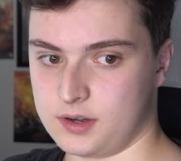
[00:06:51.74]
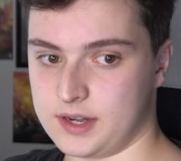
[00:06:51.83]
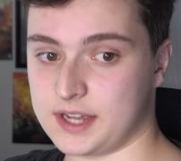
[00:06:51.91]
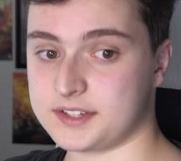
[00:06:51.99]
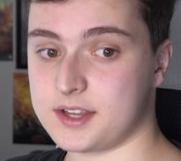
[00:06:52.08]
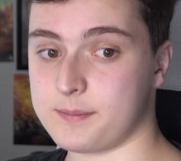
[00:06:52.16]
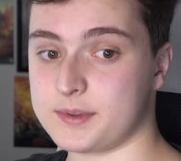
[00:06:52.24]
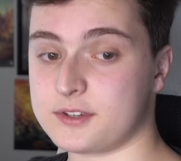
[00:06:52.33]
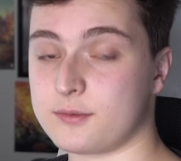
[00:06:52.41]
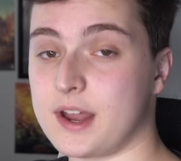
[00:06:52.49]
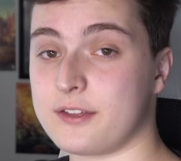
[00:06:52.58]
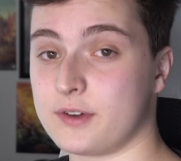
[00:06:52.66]
Next up is a
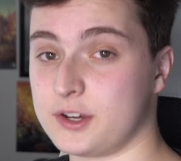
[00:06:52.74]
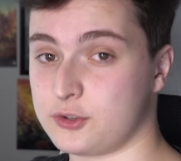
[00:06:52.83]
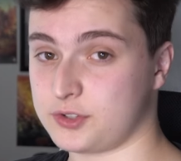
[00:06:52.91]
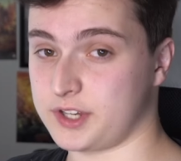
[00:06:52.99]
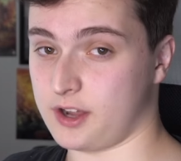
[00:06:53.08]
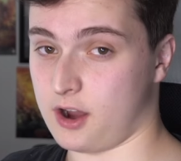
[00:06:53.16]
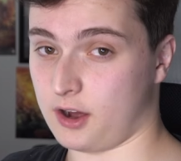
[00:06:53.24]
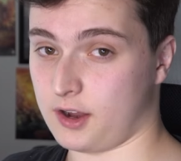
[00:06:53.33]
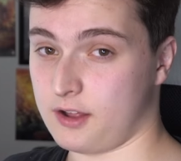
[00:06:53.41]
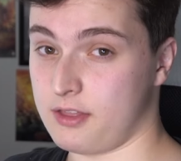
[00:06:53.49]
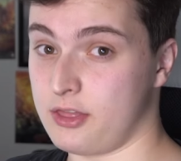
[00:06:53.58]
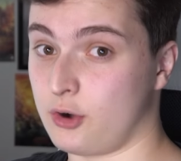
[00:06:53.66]
rather interesting arc,
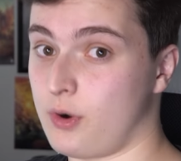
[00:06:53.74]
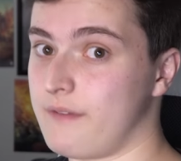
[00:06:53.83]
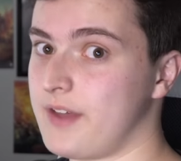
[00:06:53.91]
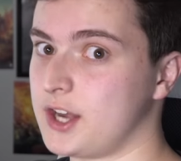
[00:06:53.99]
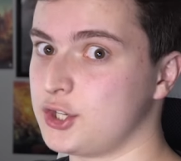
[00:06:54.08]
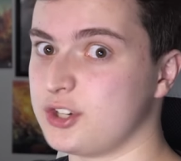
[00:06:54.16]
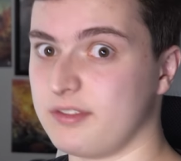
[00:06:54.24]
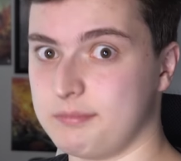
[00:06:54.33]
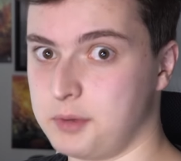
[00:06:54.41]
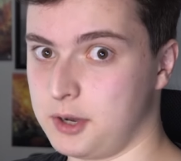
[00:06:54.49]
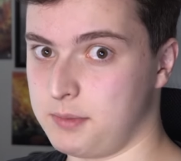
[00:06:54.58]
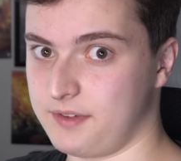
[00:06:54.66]
The Revenge of
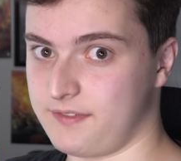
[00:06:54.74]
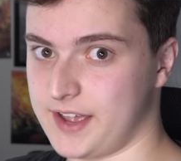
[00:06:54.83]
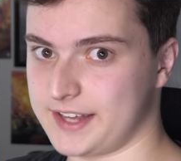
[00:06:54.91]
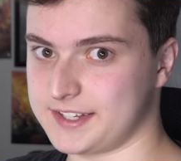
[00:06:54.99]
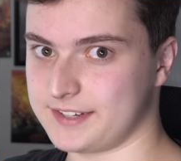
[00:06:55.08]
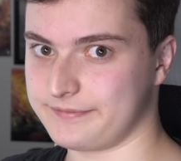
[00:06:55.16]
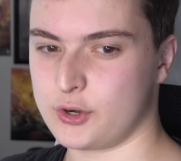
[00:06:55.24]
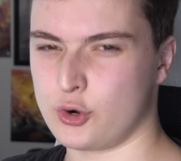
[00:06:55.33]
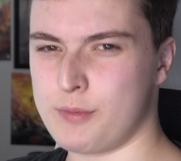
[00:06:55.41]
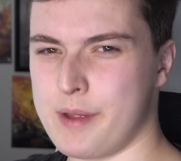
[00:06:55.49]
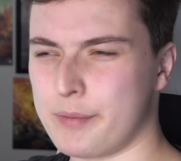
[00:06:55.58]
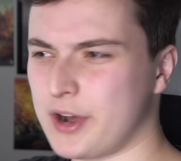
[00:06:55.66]
Boba Fett.
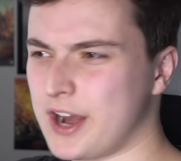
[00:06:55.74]
Remember